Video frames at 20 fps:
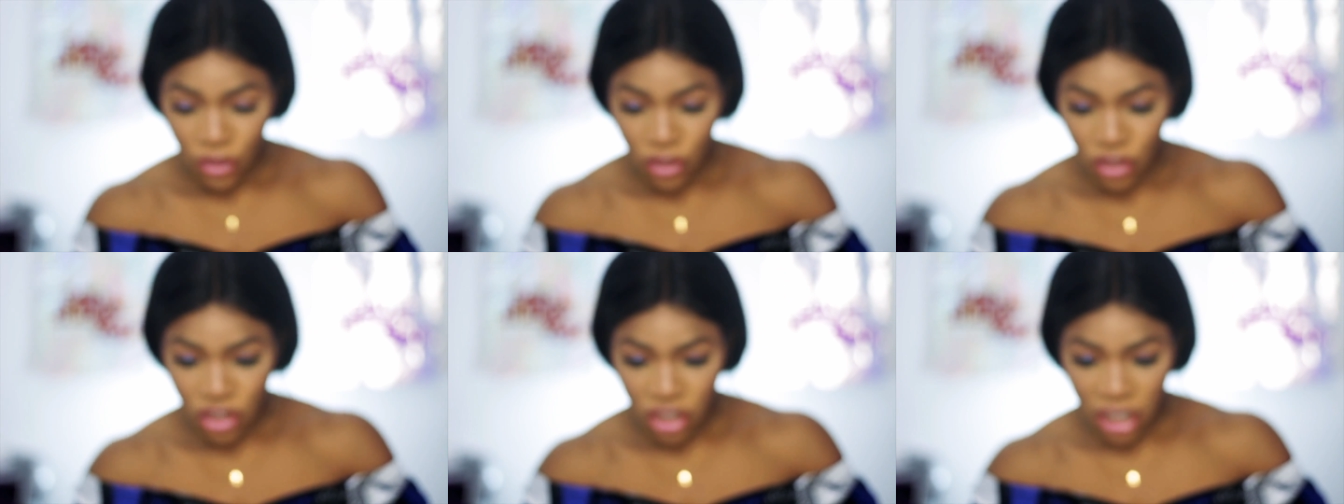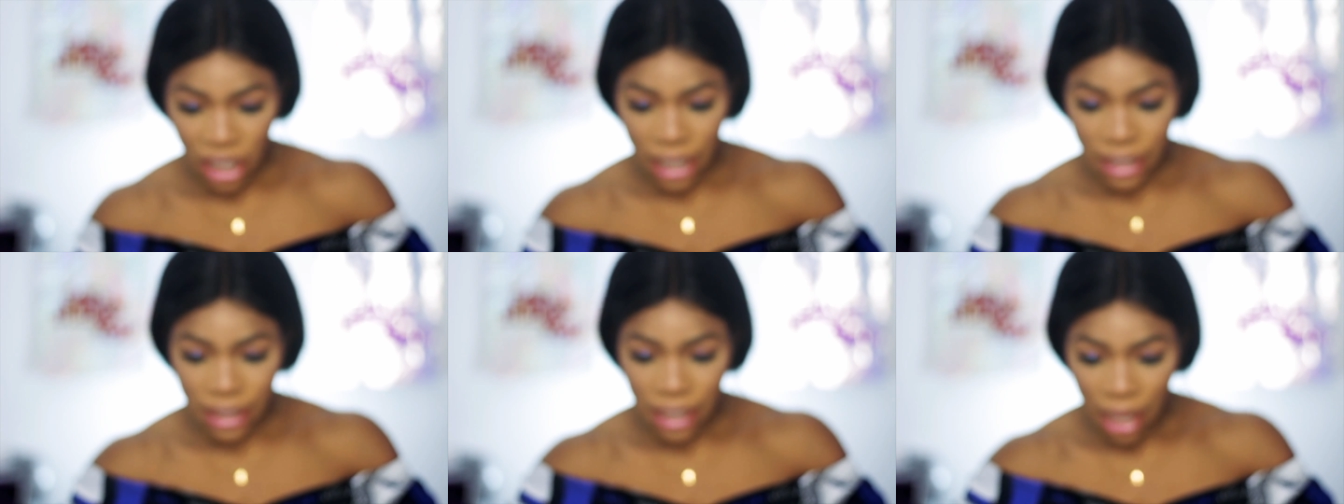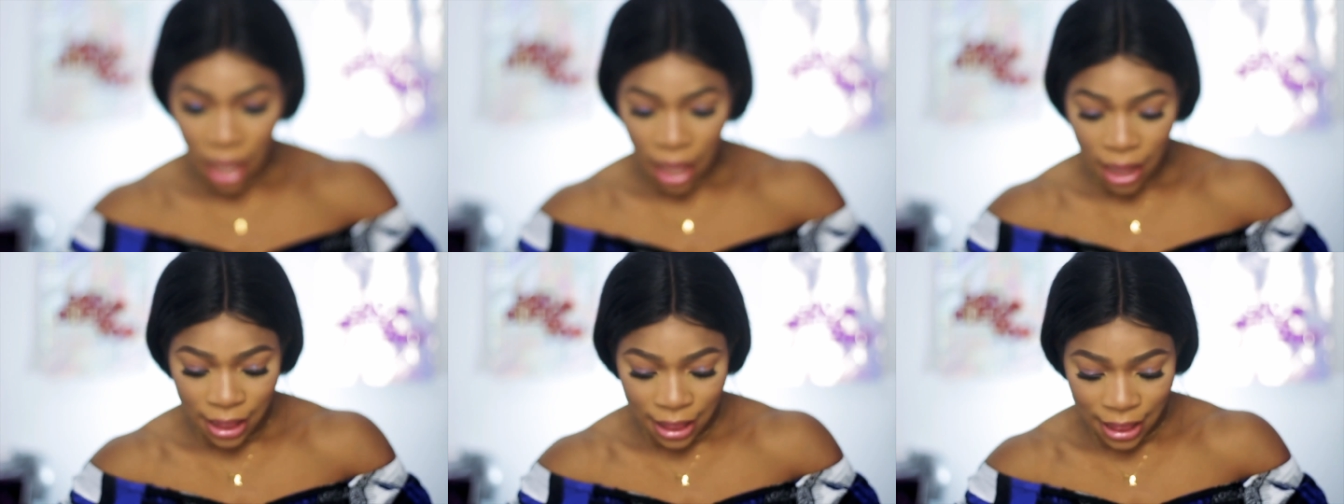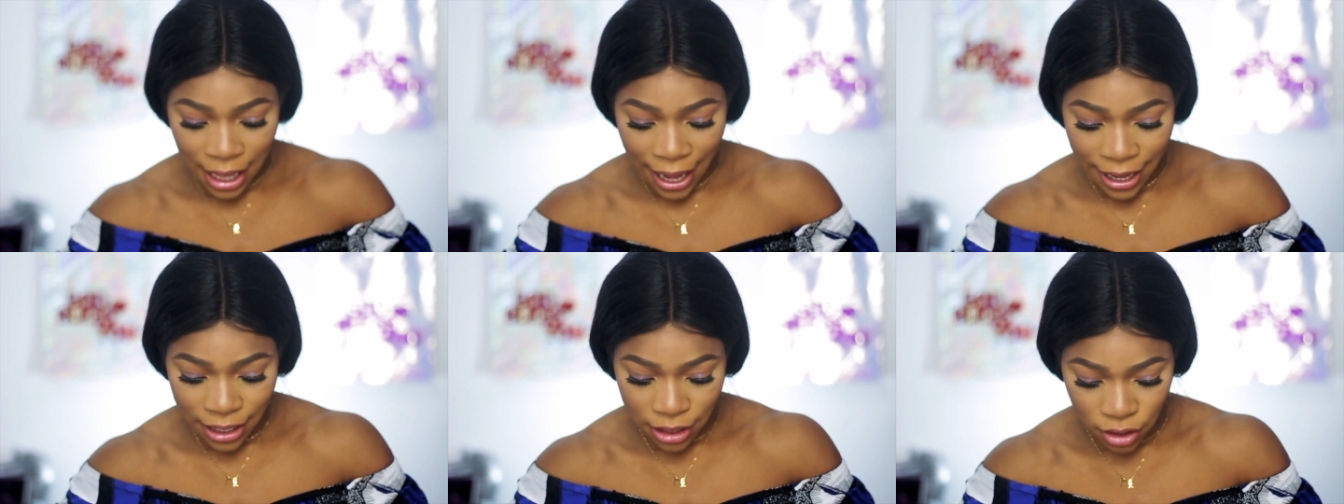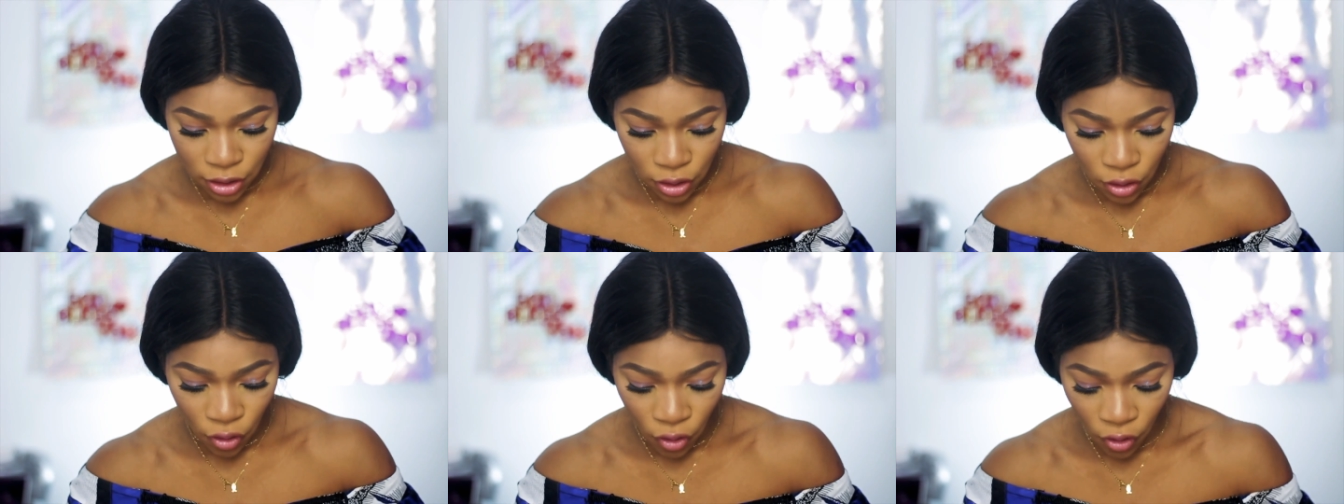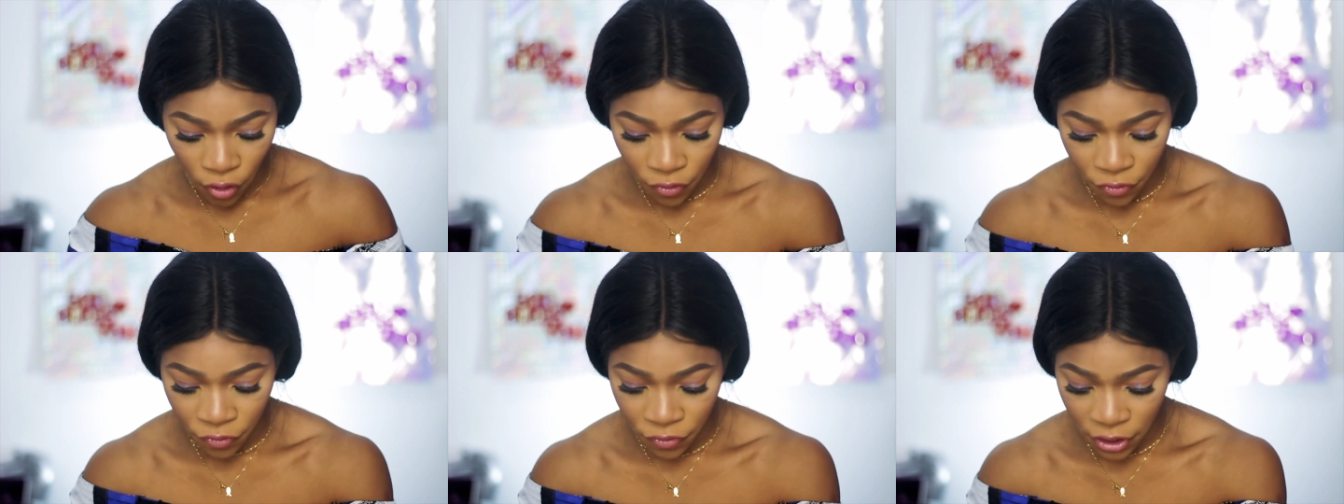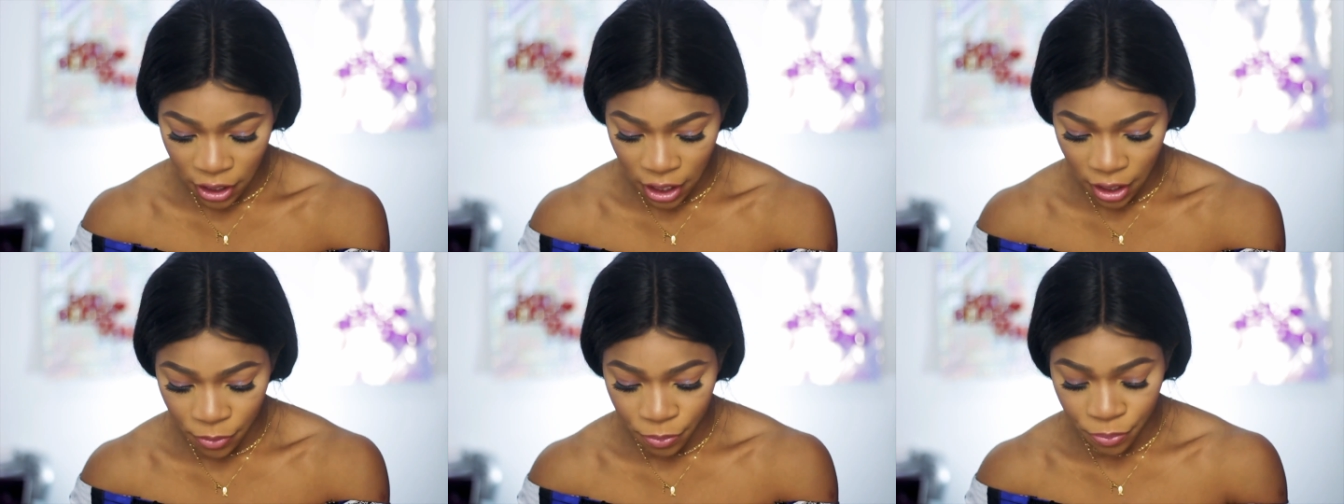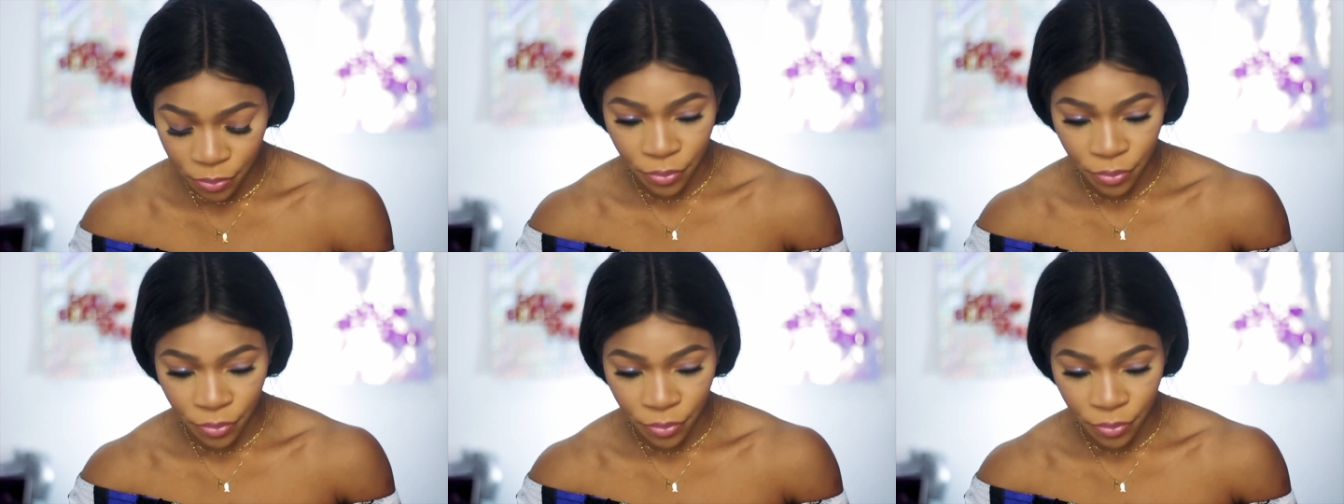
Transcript: the shade Light Coffee,